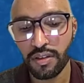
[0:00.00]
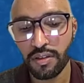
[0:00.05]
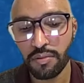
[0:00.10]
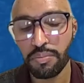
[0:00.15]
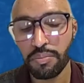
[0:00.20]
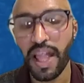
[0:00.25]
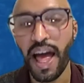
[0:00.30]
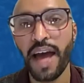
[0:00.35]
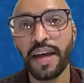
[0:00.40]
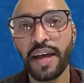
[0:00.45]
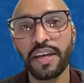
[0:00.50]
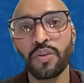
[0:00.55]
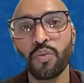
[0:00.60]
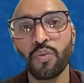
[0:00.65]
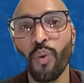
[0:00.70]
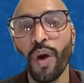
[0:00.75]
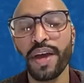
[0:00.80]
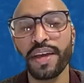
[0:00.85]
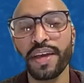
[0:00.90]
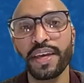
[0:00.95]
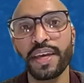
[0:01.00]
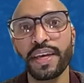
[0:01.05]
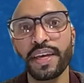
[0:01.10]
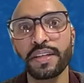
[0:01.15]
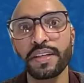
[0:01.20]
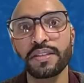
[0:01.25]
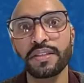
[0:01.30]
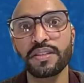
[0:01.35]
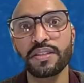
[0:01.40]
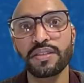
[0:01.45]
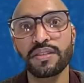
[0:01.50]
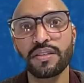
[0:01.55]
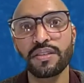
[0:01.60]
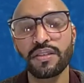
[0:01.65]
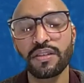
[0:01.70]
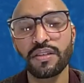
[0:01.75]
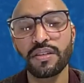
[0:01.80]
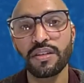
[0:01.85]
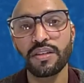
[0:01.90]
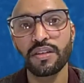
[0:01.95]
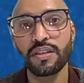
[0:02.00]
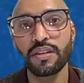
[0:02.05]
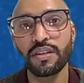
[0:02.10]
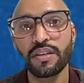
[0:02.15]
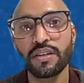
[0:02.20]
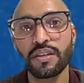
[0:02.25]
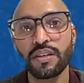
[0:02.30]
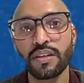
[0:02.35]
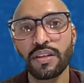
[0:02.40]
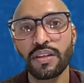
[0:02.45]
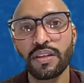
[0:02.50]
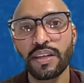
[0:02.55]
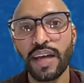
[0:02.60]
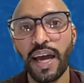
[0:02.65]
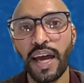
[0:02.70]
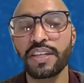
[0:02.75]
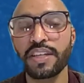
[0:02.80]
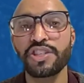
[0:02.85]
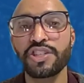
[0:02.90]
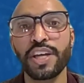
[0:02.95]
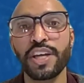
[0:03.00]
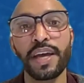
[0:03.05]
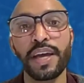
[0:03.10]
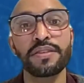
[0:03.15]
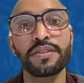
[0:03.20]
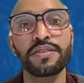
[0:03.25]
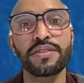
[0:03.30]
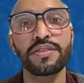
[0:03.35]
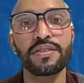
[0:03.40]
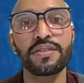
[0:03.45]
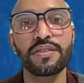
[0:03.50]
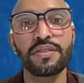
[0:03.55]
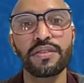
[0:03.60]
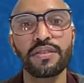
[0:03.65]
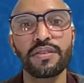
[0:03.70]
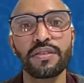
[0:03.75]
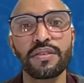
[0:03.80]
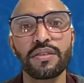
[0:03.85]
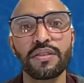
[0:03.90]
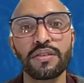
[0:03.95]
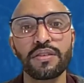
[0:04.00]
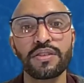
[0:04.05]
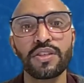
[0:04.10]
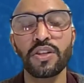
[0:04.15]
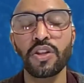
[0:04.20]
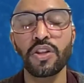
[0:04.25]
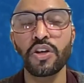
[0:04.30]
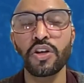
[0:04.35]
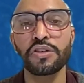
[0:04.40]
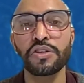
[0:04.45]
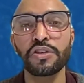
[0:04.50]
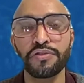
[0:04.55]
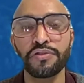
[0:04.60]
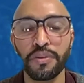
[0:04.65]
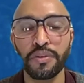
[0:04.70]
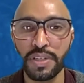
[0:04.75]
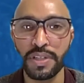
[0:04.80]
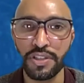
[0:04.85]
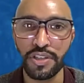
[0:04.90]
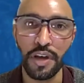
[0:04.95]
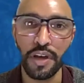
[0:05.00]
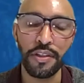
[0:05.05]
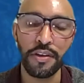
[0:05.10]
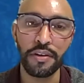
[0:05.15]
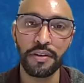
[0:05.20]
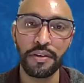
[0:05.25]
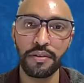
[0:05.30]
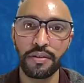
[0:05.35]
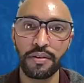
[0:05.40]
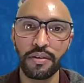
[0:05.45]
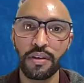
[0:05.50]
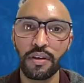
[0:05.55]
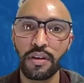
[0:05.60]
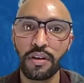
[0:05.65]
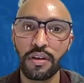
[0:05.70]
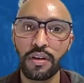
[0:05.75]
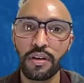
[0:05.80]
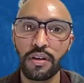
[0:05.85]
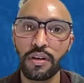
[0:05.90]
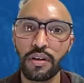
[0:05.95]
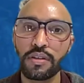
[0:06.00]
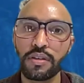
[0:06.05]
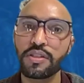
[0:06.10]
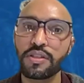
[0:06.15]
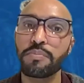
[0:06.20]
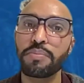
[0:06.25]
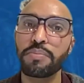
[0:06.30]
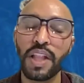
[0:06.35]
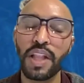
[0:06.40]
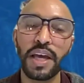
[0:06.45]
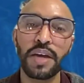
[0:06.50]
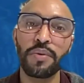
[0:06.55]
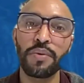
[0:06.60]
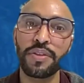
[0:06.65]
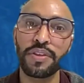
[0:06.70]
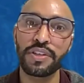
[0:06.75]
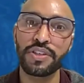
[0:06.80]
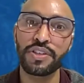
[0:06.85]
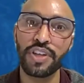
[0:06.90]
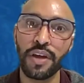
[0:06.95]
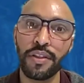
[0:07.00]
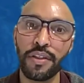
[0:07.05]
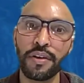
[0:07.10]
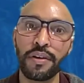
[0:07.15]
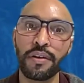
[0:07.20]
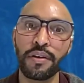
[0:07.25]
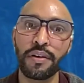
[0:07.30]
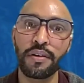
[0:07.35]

Black and white kids had a chance to learn from each other, to play with each other.